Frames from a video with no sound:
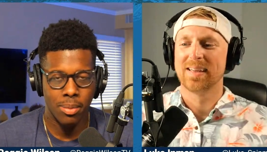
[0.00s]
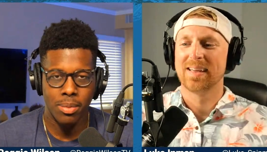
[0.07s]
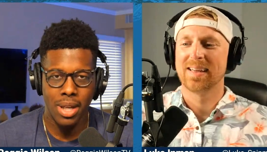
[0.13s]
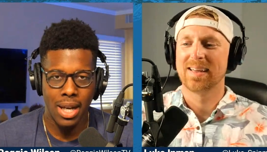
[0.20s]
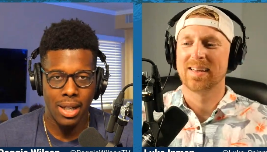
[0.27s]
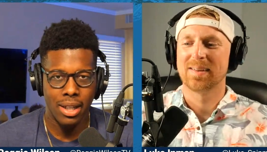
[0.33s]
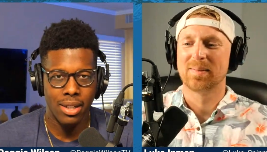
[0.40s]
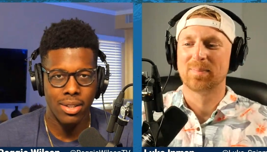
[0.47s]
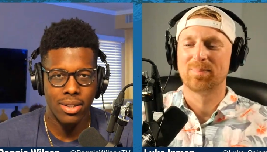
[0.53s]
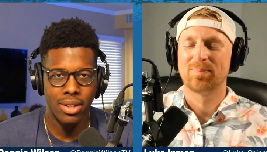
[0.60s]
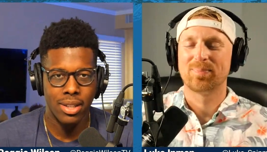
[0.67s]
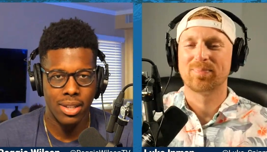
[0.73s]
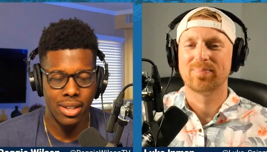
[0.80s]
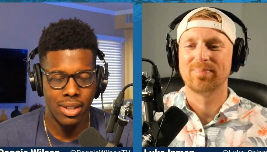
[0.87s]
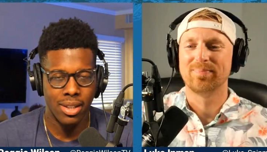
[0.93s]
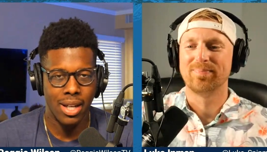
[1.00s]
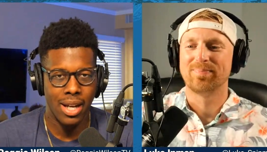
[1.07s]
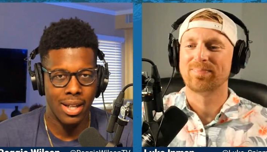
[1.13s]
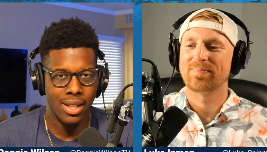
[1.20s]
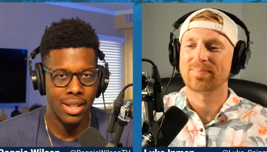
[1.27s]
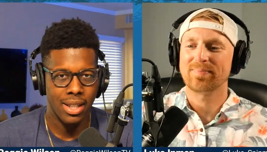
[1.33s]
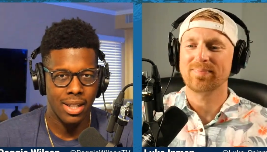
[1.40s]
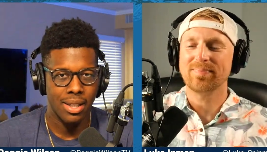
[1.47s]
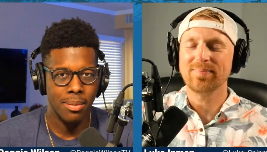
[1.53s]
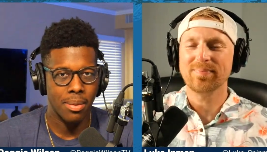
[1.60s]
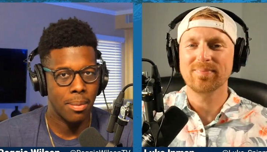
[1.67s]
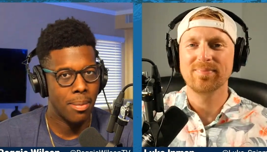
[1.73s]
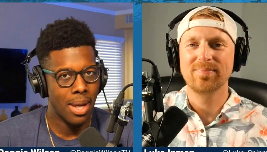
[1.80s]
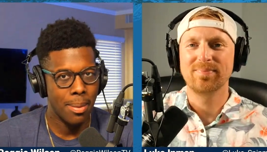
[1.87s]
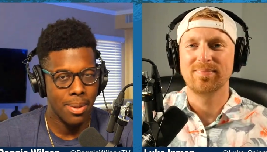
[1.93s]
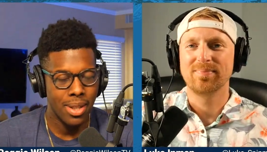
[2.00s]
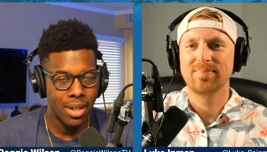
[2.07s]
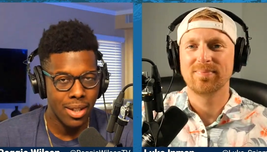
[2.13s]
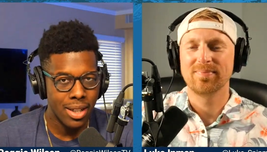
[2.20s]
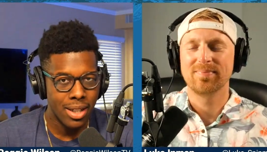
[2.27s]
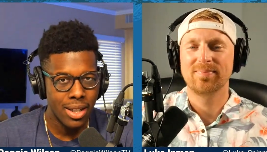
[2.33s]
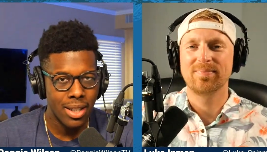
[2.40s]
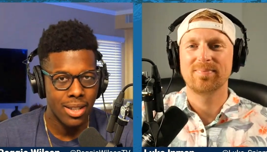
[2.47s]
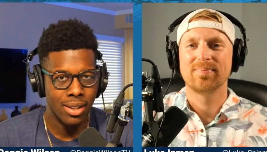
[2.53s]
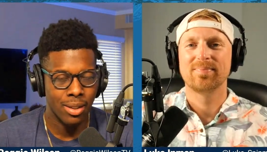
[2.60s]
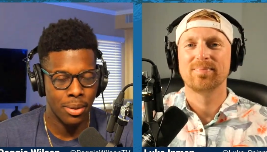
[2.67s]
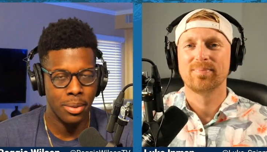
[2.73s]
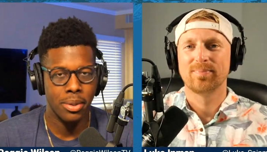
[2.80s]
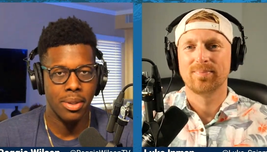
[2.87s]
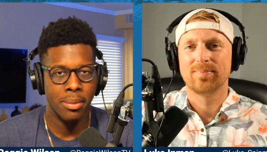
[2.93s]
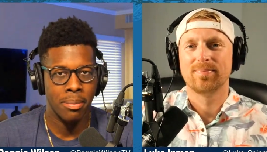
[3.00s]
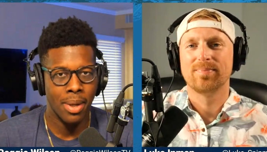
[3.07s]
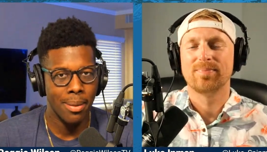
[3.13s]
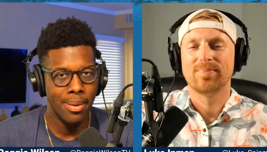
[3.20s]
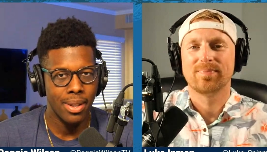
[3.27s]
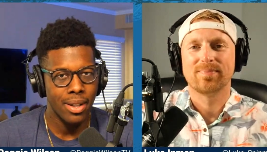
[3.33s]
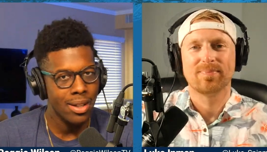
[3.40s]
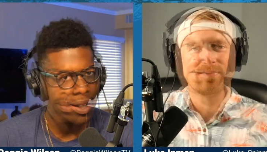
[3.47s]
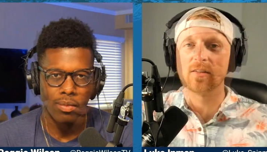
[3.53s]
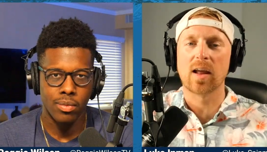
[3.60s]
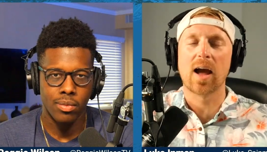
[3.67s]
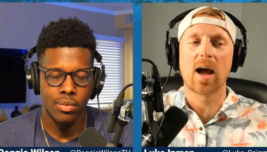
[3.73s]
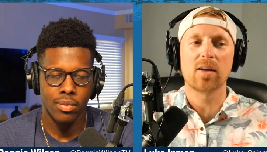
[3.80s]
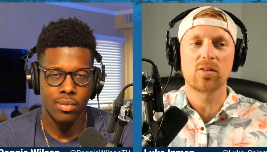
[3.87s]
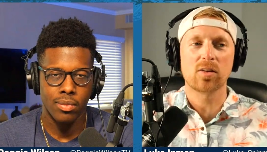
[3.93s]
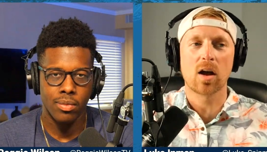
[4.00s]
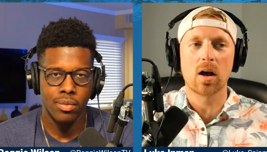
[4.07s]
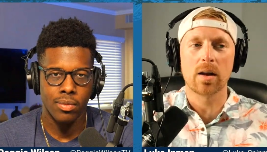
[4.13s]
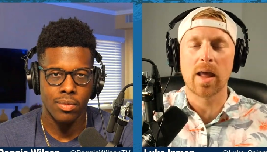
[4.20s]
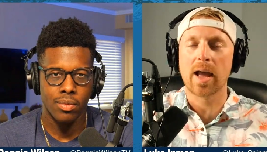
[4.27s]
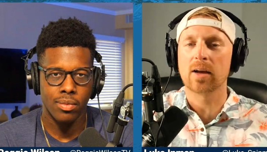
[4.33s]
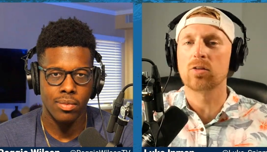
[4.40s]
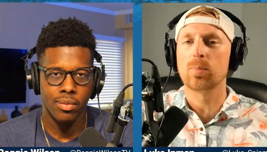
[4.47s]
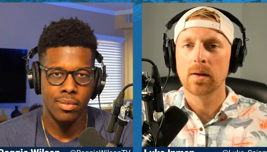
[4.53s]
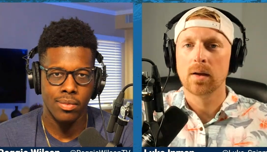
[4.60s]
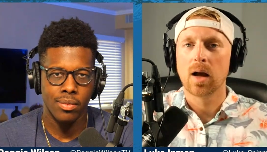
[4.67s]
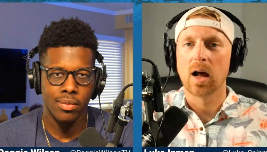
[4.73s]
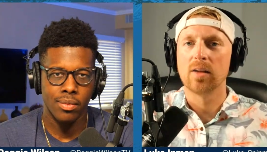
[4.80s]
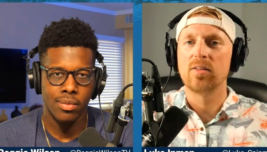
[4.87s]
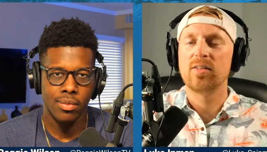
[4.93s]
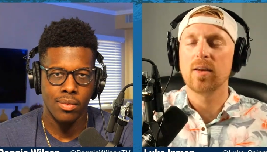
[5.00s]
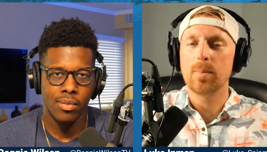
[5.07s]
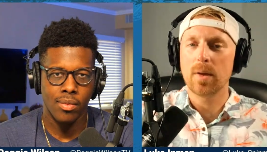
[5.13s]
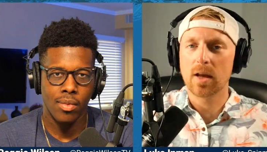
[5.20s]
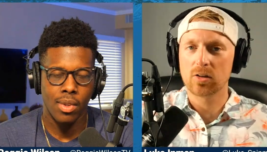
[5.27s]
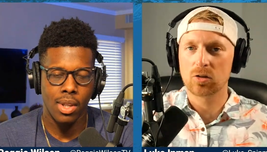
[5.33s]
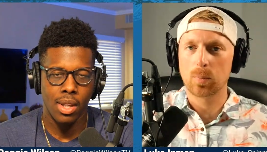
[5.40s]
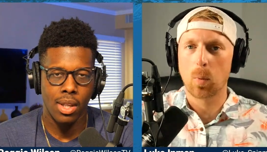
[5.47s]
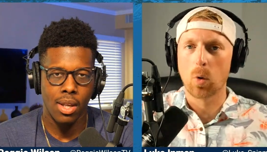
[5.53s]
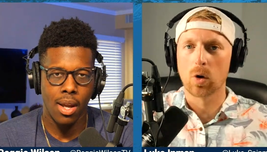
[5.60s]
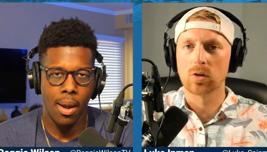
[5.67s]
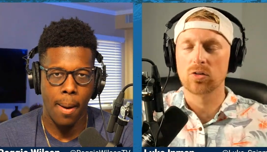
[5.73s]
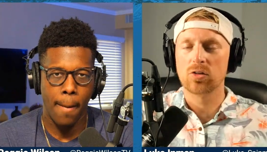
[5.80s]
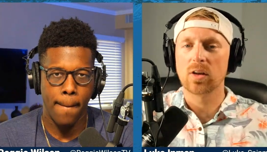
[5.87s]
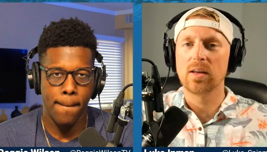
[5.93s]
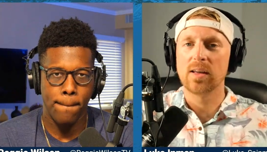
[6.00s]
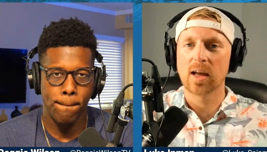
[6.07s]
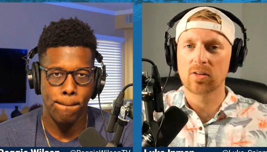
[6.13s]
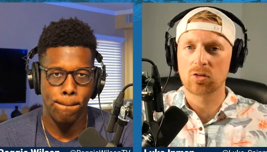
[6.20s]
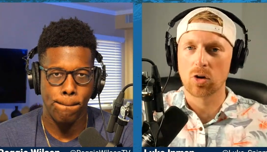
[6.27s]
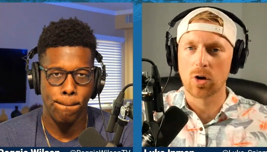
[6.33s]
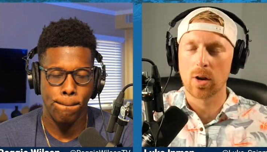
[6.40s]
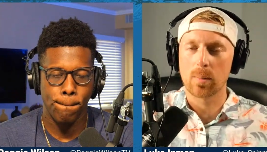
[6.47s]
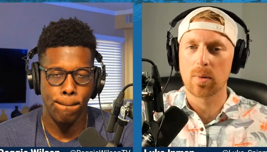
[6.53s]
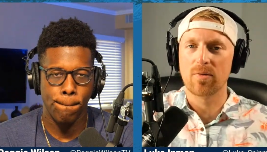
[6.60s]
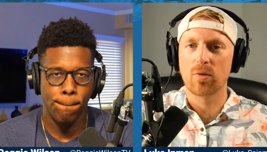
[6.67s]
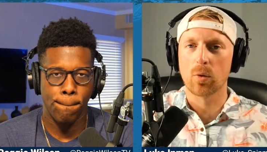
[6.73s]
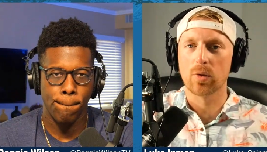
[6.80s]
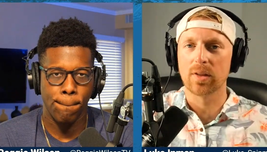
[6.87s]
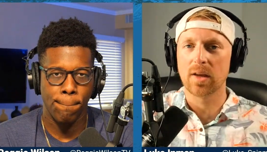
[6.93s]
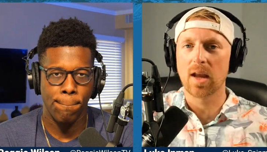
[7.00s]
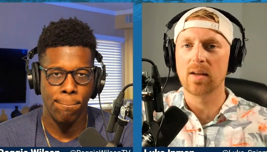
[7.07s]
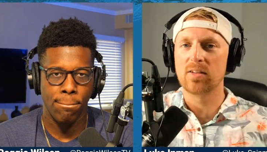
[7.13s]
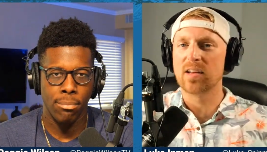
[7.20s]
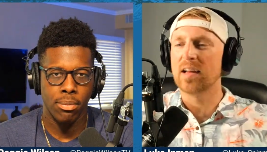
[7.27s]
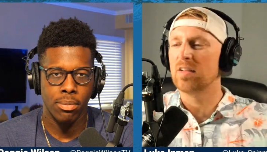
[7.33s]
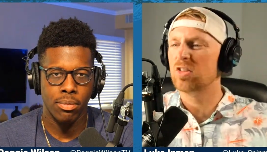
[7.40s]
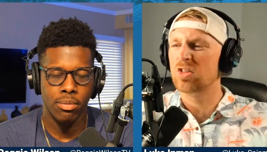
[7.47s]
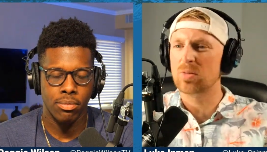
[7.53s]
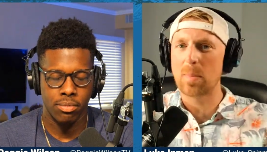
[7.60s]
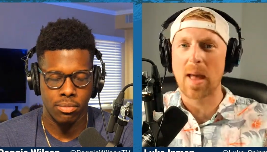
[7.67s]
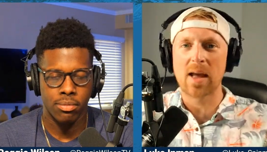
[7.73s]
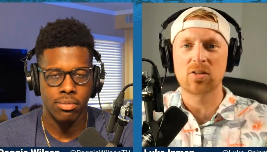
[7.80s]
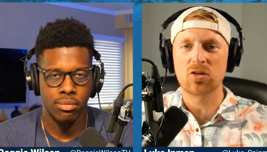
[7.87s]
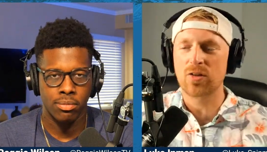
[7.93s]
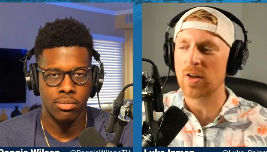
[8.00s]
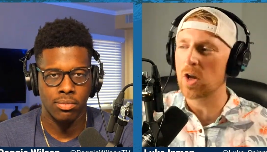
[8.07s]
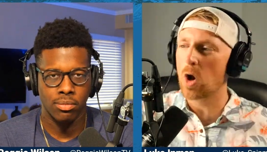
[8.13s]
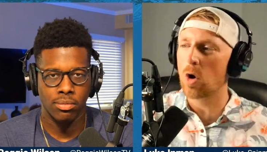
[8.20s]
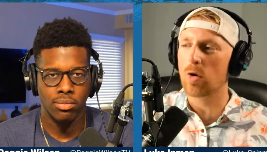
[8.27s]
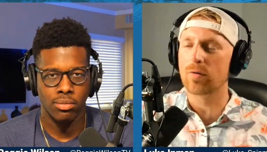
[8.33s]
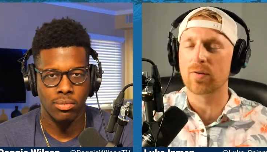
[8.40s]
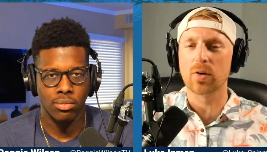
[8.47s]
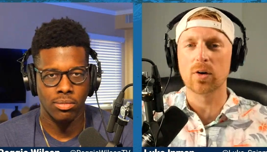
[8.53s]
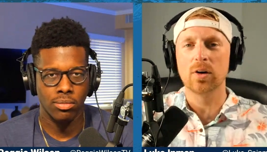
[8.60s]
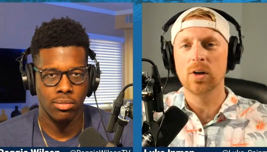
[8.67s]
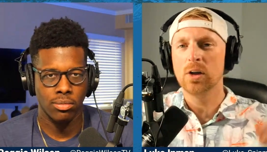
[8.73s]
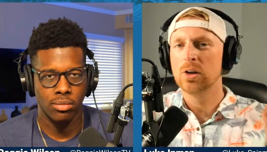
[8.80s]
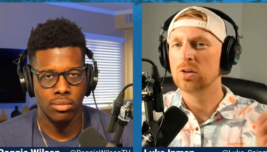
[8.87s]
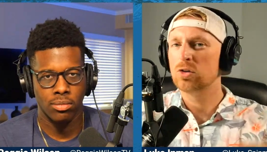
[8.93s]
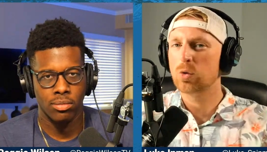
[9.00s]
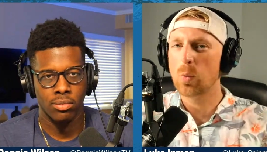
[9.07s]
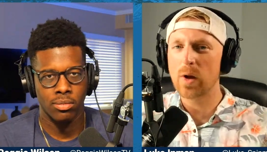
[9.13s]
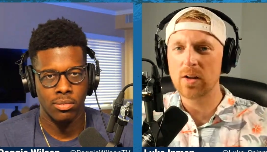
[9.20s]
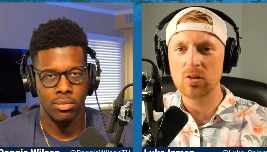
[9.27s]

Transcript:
Speaker 1: knocking yeah. on. Okay. Mm. But maybe they're good, Luke. Maybe they're good.
Speaker 2: I saw an expert on CBS Sports yesterday before the game saying, smash the over, Twins,